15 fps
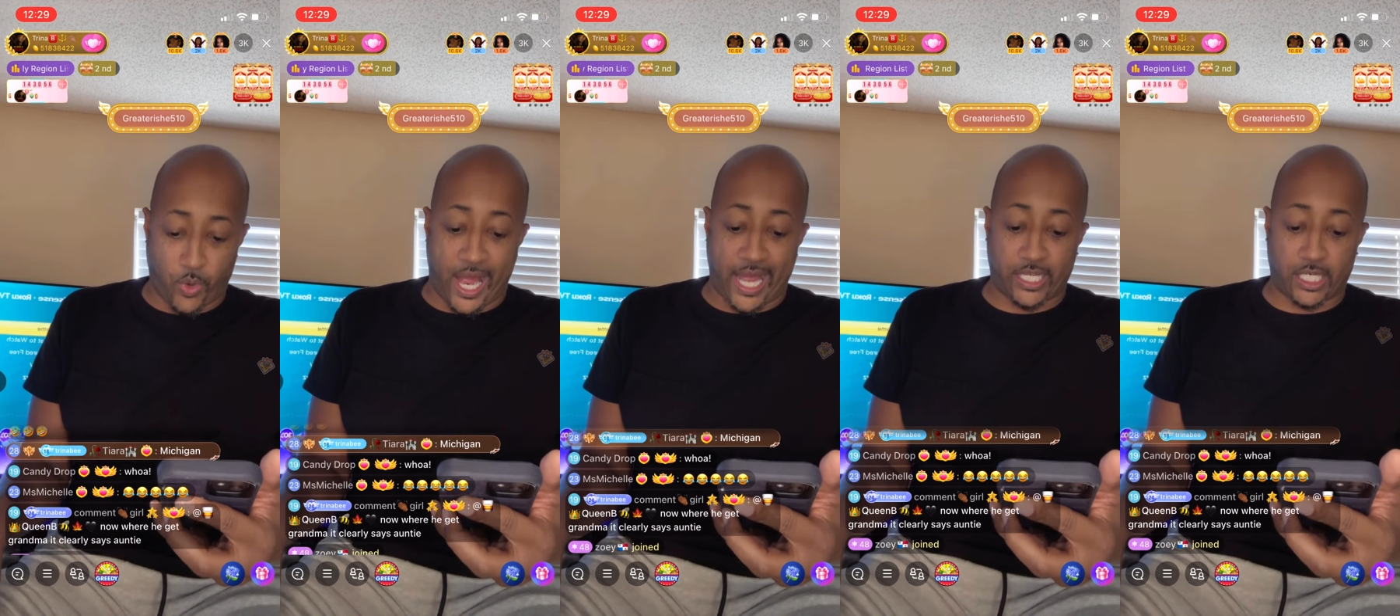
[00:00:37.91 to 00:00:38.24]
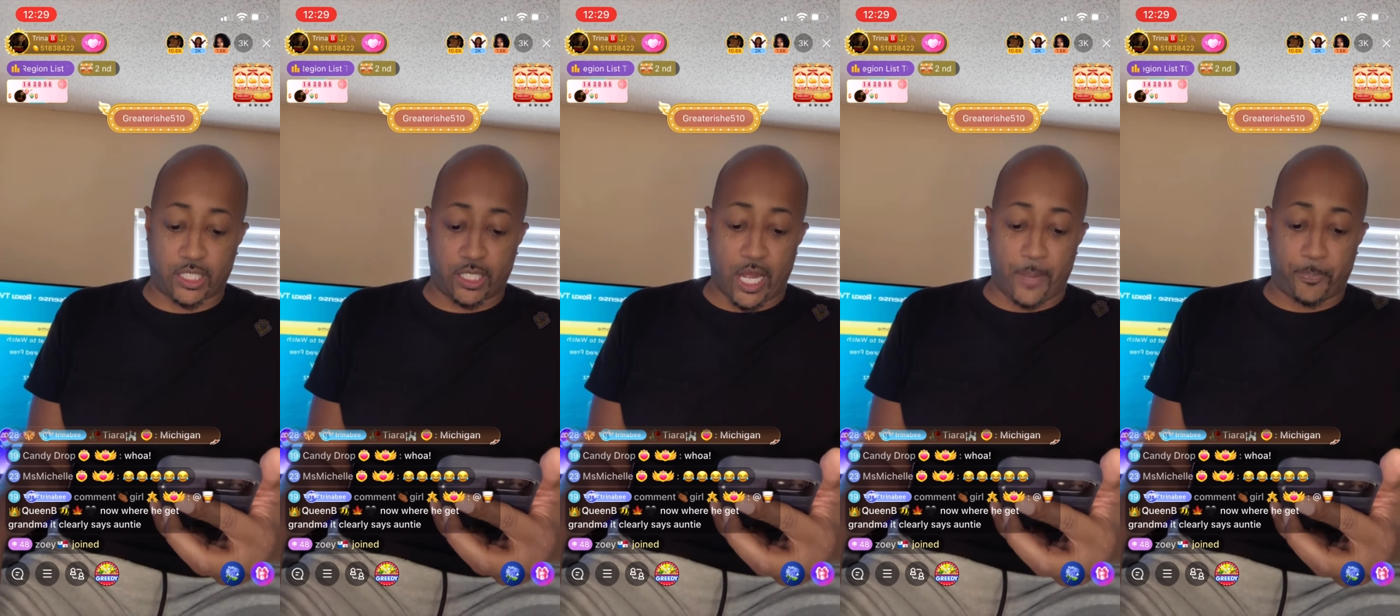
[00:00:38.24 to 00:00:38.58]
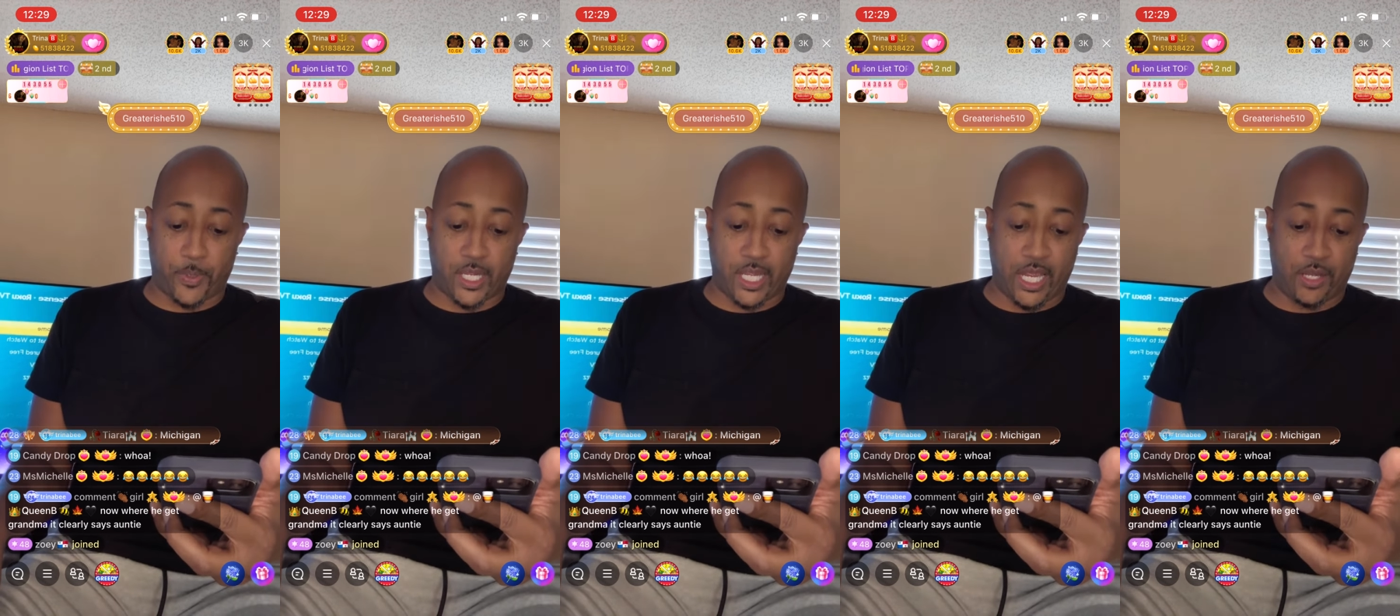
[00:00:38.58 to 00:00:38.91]
While the
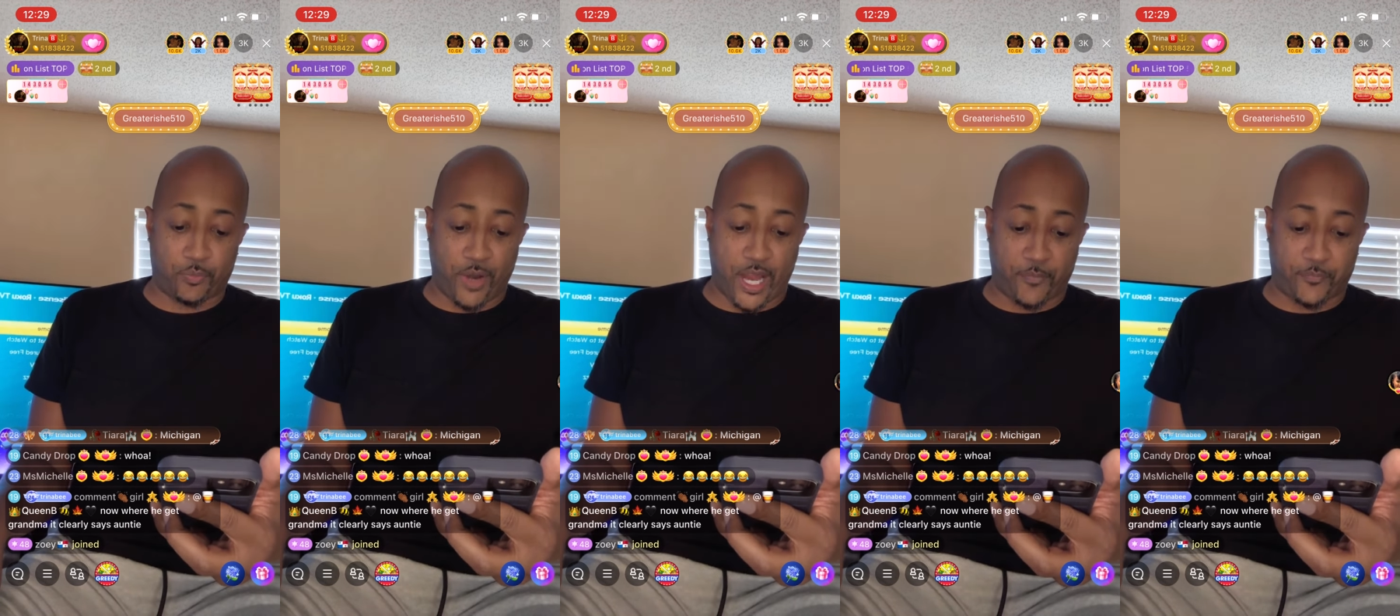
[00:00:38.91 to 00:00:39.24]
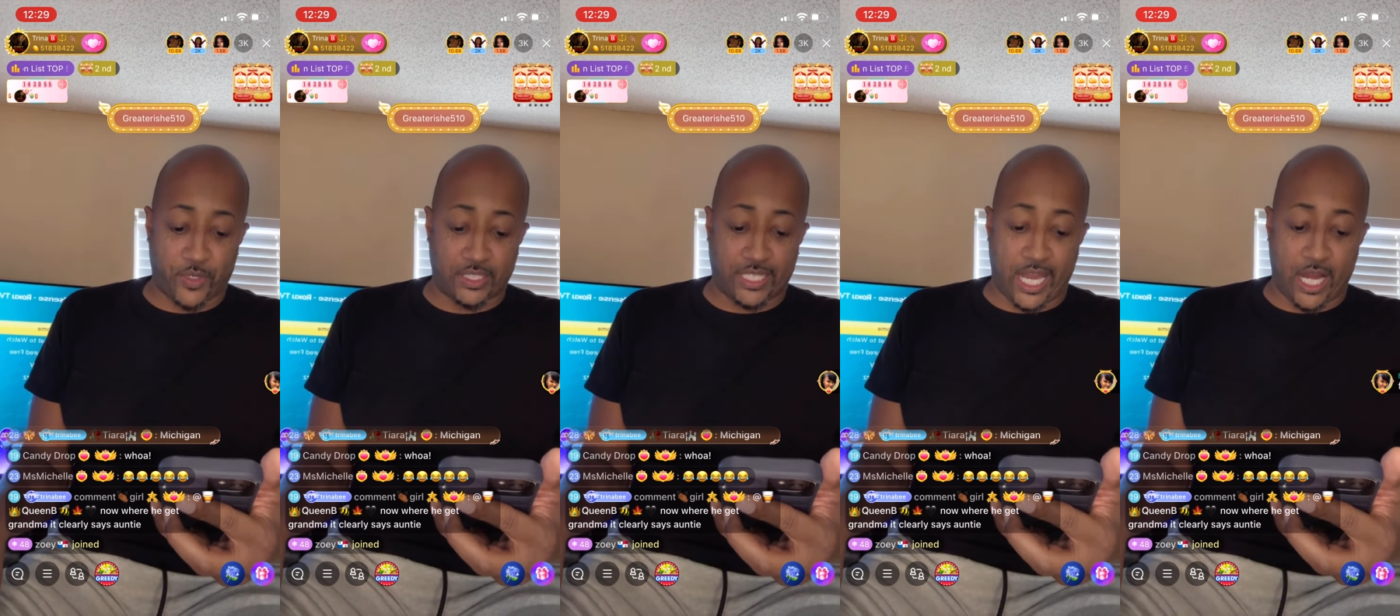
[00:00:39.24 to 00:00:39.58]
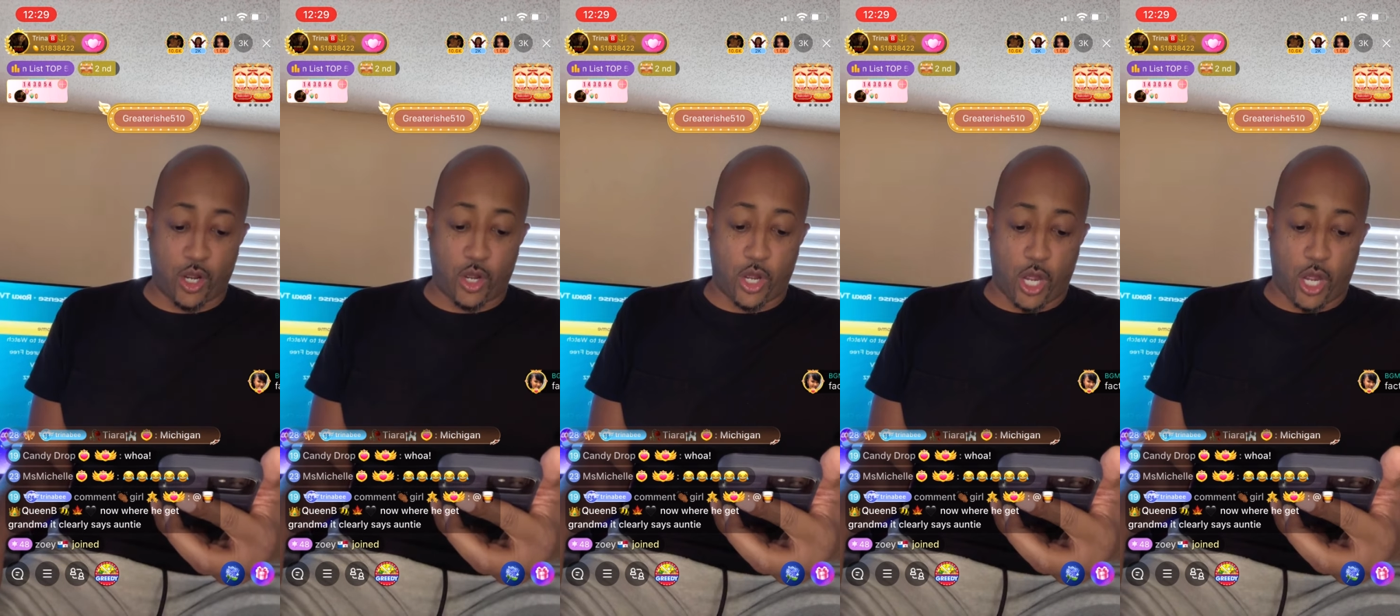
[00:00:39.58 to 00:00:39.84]
couple in Rayford, they,